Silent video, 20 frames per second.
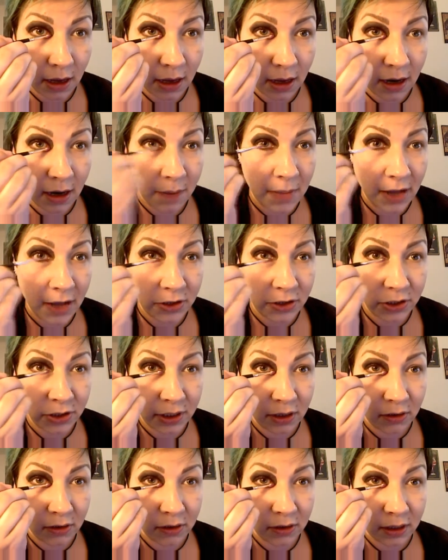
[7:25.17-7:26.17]
And I'm
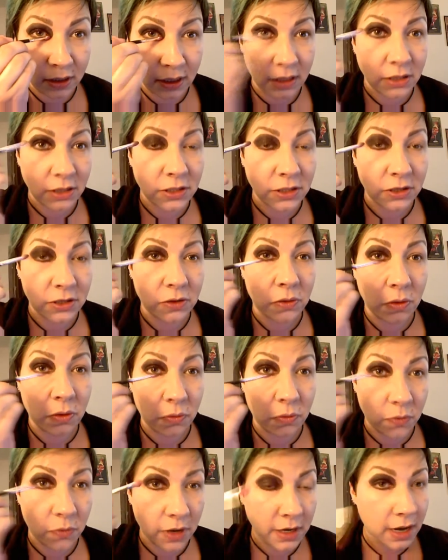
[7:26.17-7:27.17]
actually only going to do
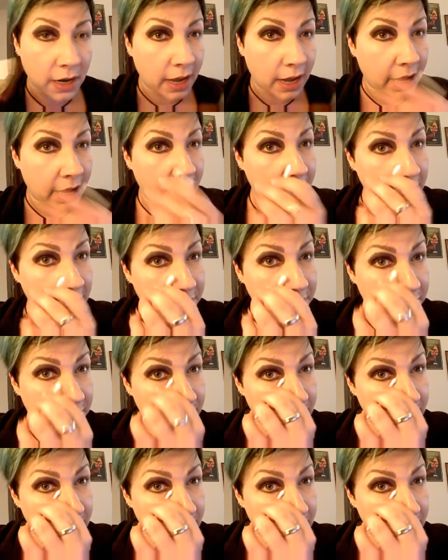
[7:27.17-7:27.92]
one eye